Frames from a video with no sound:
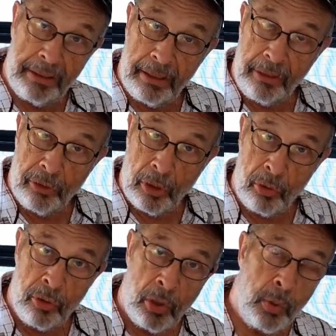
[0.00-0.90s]
there is
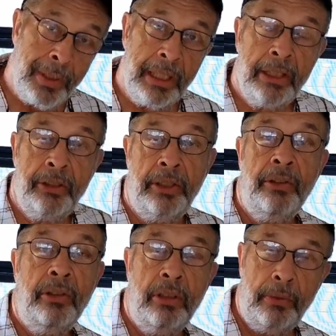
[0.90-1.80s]
no
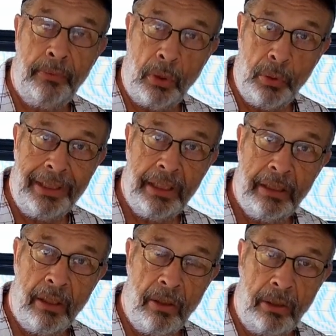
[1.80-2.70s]
electricity flowing at
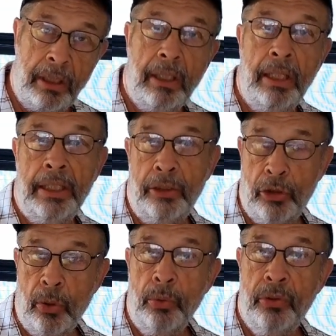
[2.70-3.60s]
all. It
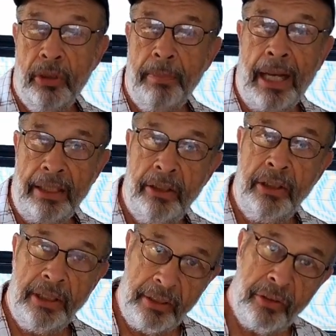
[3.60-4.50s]
shows the
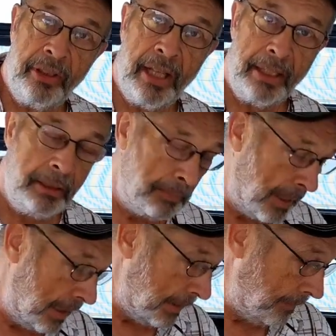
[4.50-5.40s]
battery in
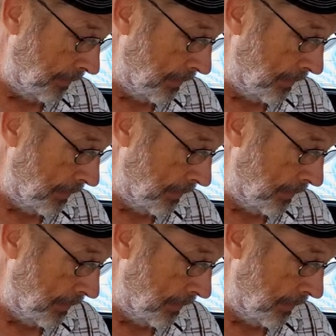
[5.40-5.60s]
standby.